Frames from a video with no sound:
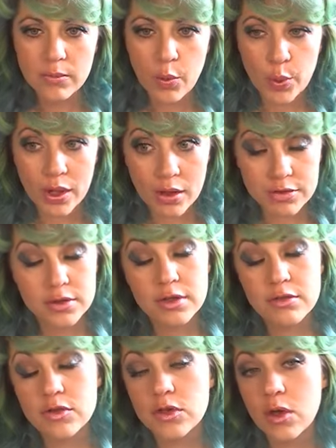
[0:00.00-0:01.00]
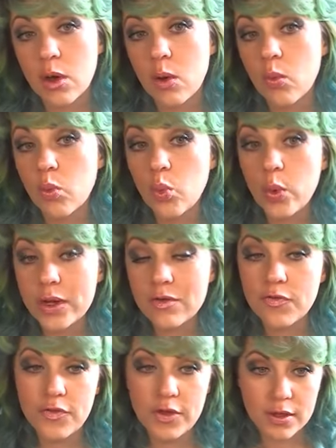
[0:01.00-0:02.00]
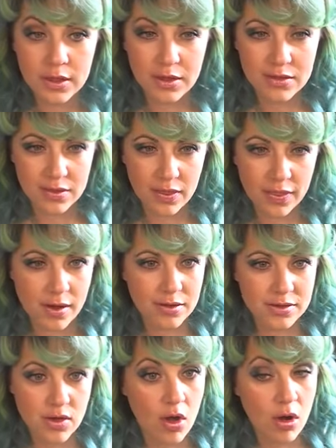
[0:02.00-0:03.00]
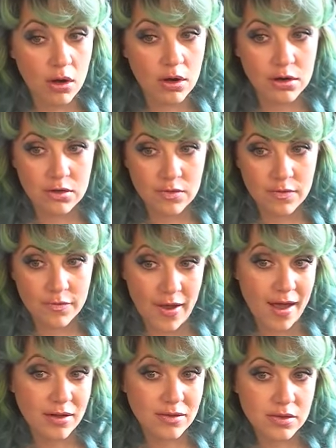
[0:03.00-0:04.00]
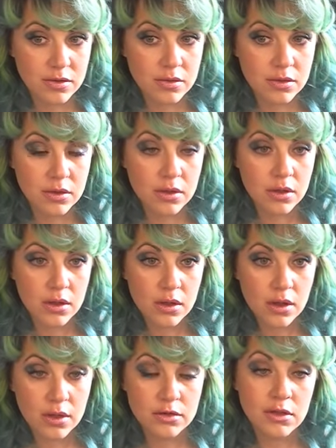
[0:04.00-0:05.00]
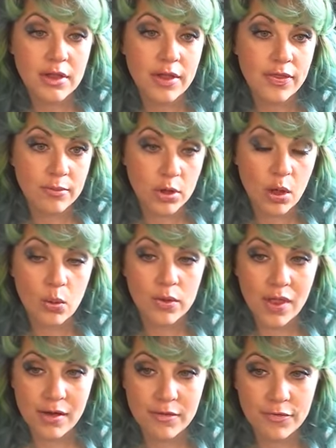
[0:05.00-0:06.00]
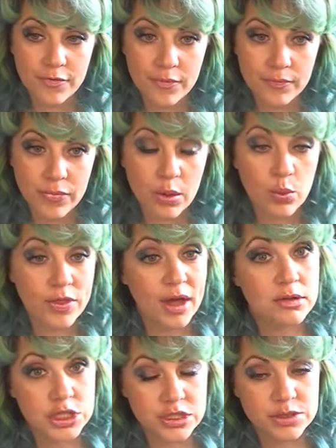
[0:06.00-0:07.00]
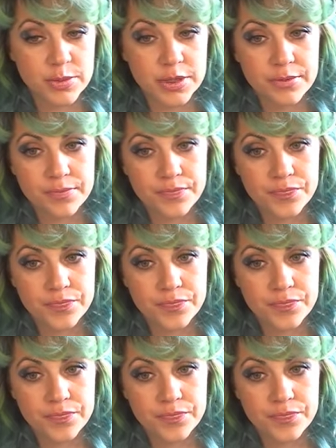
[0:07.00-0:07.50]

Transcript: but we also need to know when feelings and thoughts aren't fact and to let them go with love and without judgment.